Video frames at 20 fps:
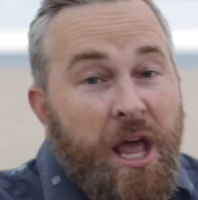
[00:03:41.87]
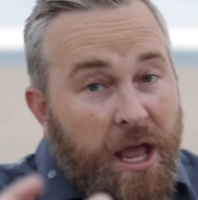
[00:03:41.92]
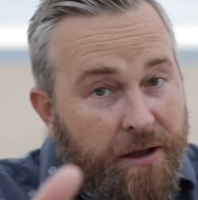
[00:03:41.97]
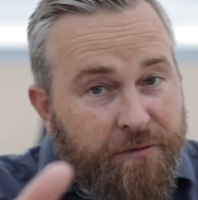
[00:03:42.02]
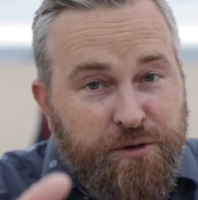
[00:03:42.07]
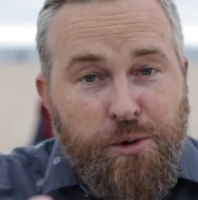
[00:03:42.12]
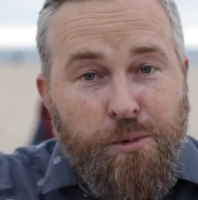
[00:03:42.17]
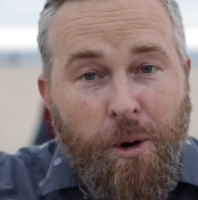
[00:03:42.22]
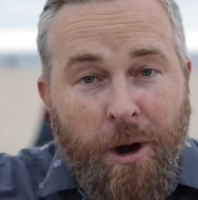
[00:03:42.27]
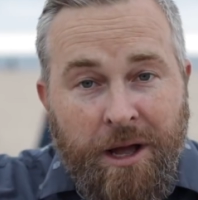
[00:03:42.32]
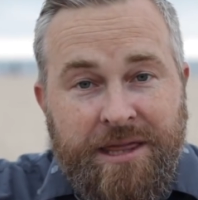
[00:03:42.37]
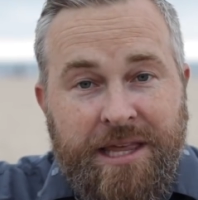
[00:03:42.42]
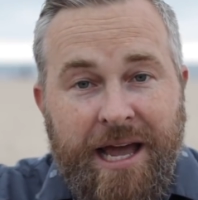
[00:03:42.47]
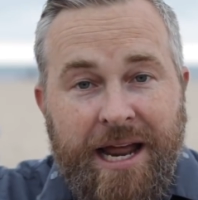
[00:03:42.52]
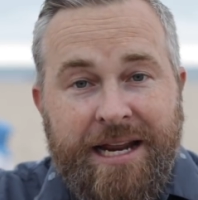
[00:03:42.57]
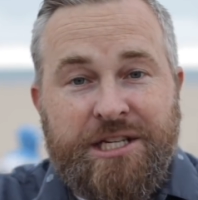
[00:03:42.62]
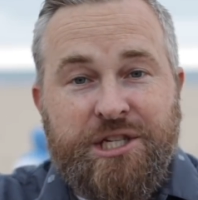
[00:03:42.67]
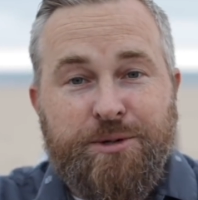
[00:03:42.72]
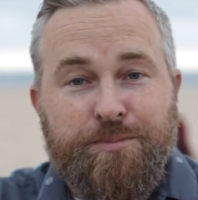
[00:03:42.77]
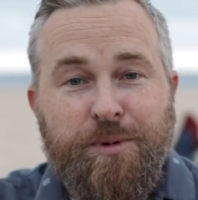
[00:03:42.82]
If you want
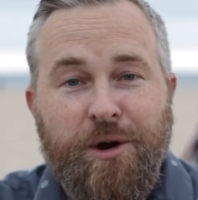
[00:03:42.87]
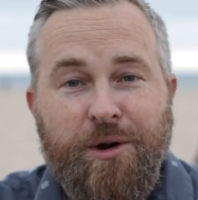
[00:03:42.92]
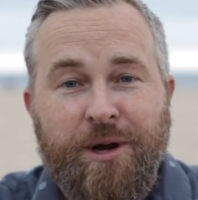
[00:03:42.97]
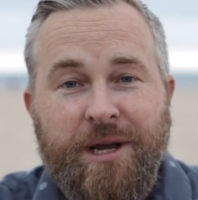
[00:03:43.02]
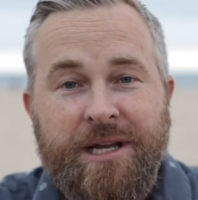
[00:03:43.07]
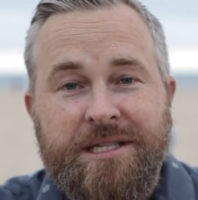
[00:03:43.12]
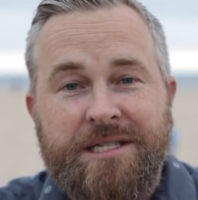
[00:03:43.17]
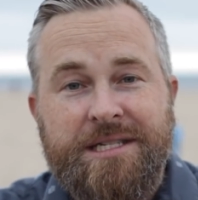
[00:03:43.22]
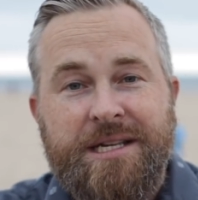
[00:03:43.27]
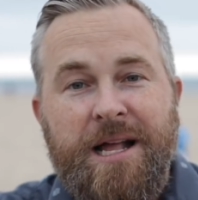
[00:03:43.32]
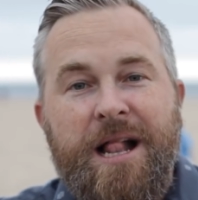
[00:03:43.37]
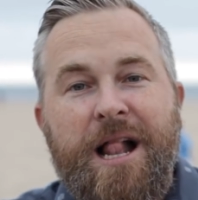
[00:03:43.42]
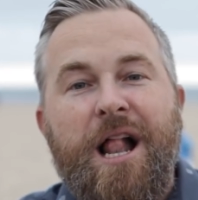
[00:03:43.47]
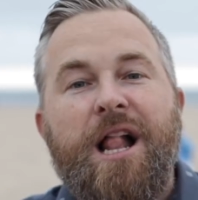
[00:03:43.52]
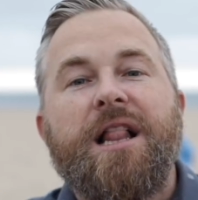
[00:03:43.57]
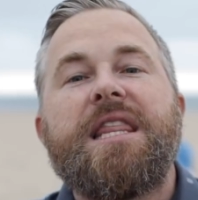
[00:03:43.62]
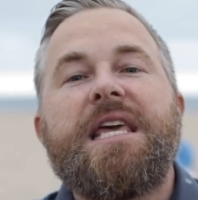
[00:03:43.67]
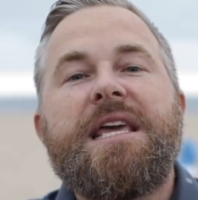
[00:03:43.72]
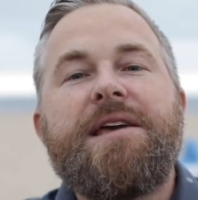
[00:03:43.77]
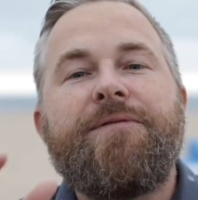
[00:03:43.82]
that experience,
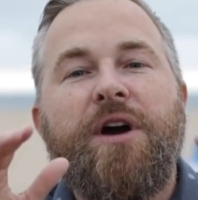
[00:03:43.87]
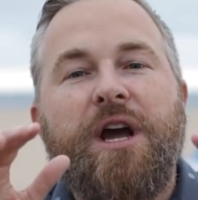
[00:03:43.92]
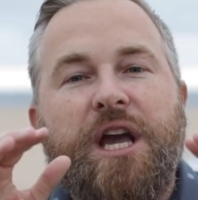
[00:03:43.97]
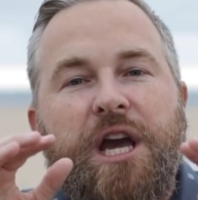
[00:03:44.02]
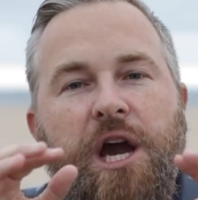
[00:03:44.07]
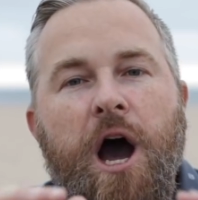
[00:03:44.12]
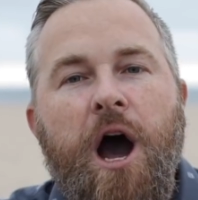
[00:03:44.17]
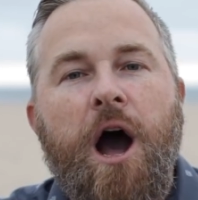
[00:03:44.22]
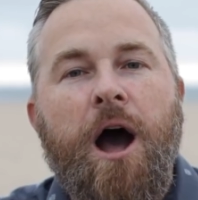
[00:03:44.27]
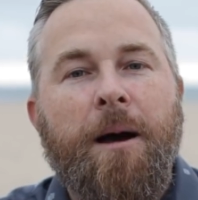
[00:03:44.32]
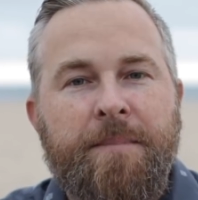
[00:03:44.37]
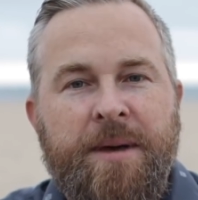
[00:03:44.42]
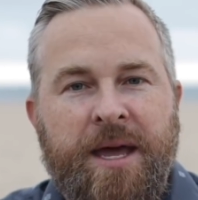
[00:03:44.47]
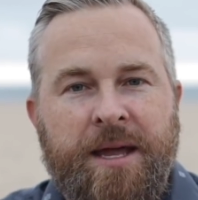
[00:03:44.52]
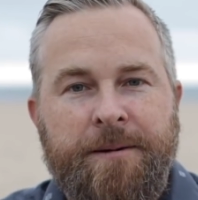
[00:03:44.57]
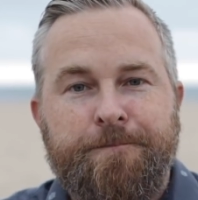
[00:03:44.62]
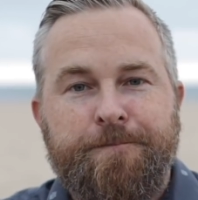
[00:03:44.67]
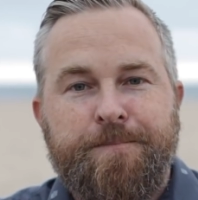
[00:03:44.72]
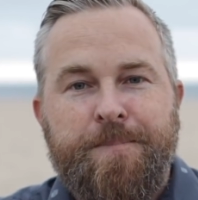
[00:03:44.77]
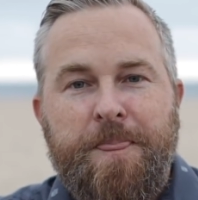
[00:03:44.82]
leave a
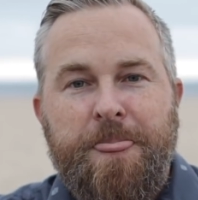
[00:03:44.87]
comment